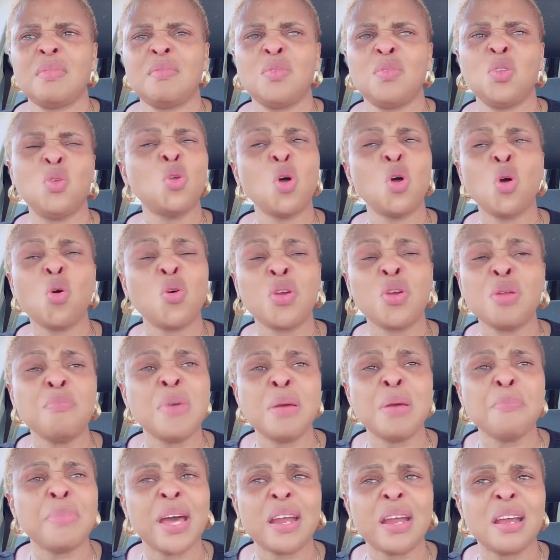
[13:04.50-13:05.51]
You not go
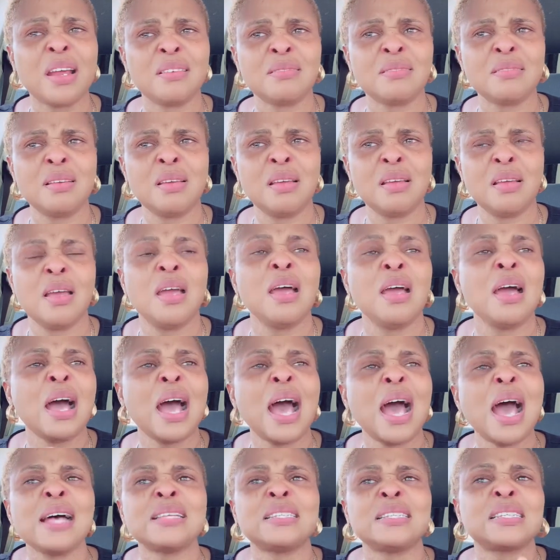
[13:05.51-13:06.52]
remember
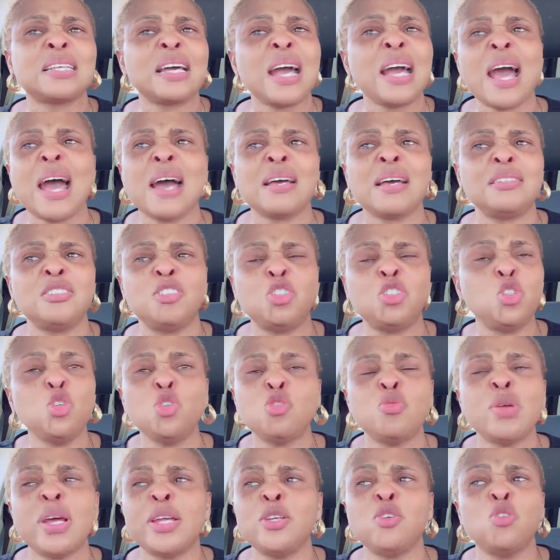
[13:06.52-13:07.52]
house, car,
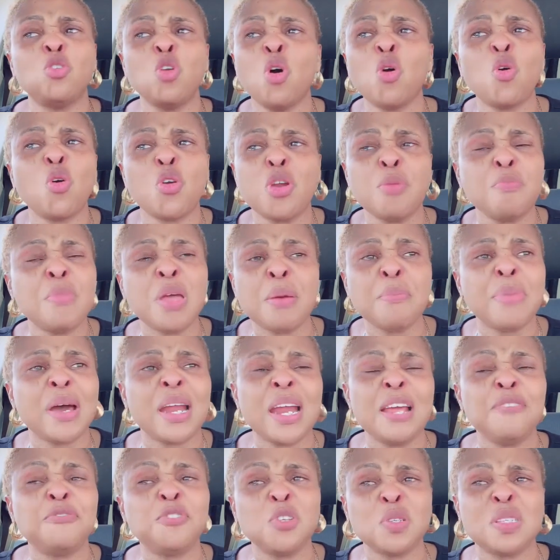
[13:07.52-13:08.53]
children. You not go remember.
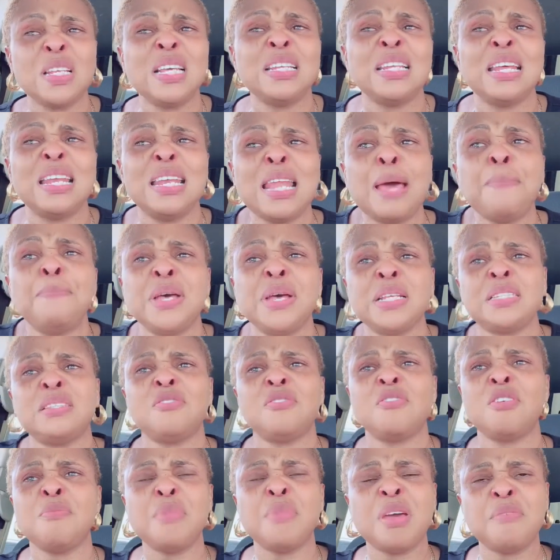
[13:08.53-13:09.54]
If to say the let
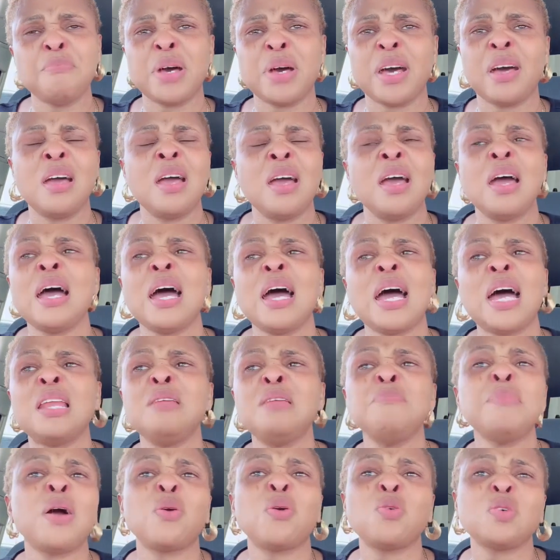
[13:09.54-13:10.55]
person remember,
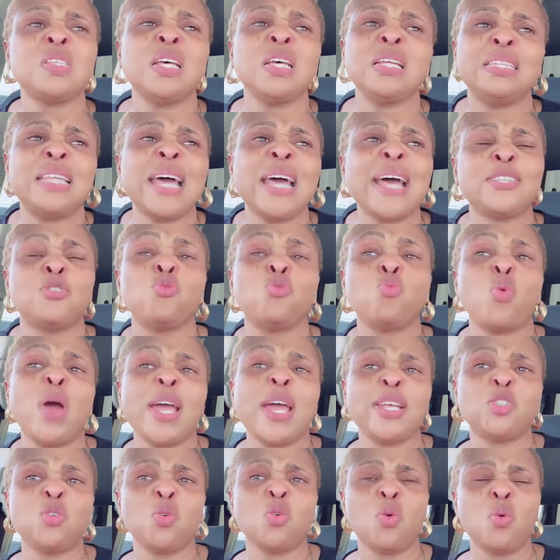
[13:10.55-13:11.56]
Alima go say death.
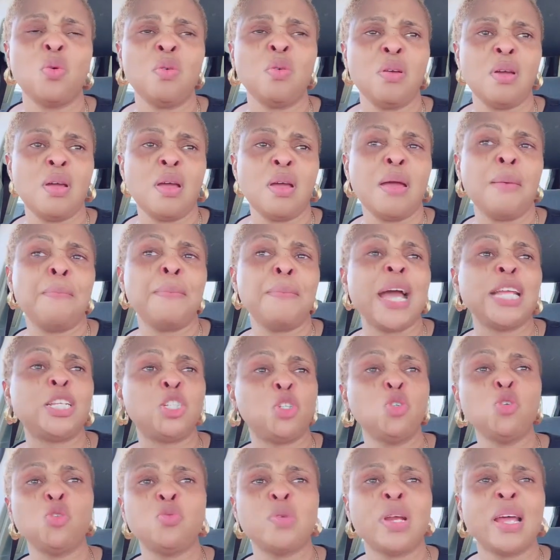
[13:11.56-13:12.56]
Wait, oh, my
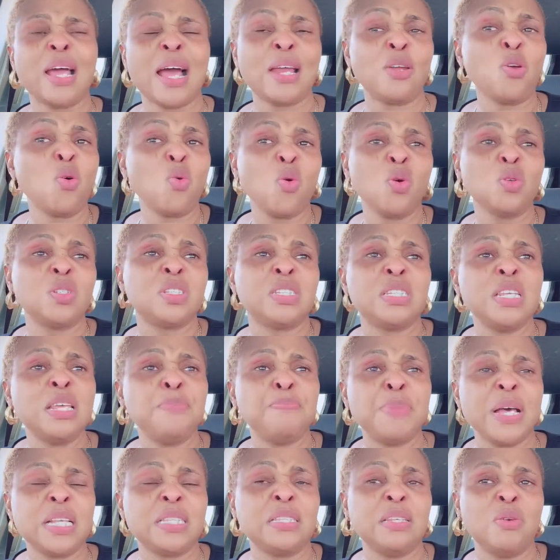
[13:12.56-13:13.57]
children. I not go see
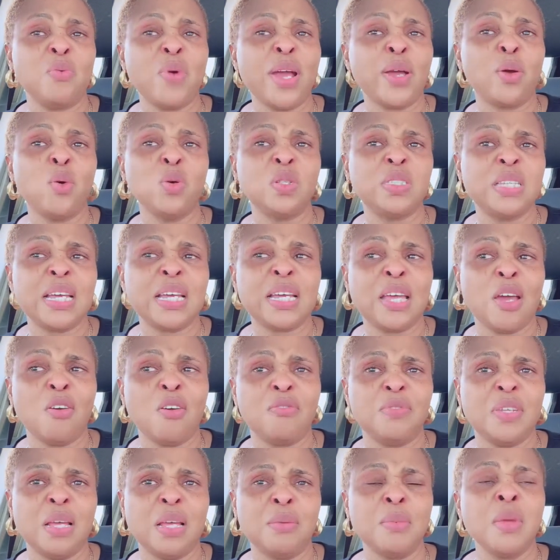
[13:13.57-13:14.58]
person when go take care
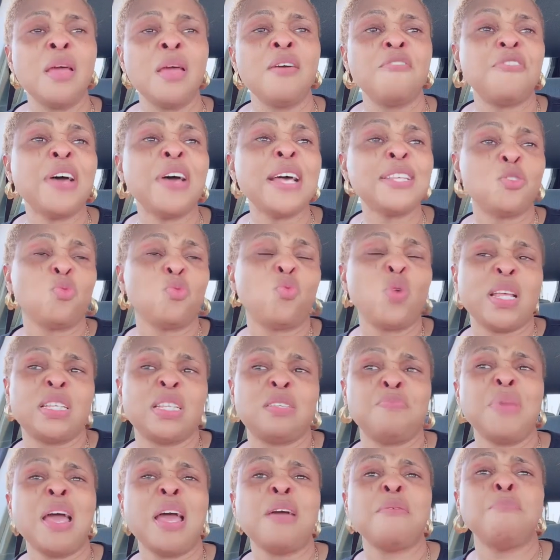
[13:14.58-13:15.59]
of them. First
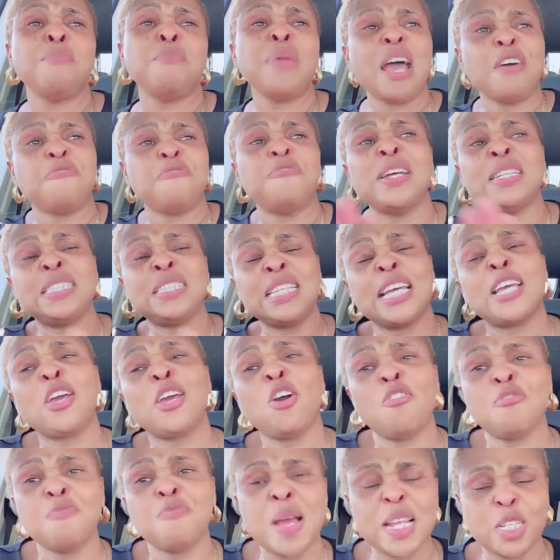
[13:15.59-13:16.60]
wait, may I first take
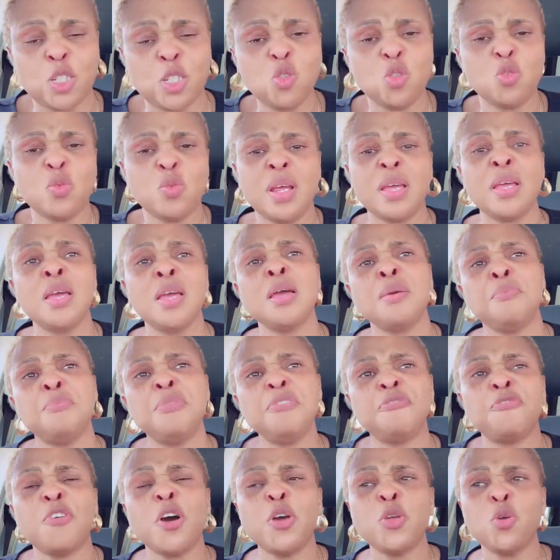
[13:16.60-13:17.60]
care of my children
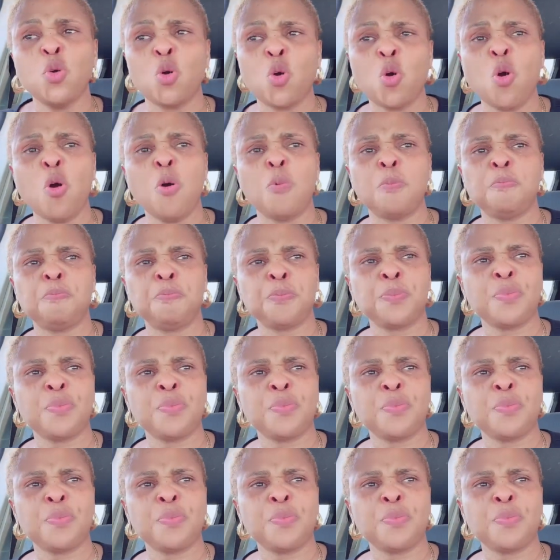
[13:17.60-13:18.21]
before you come.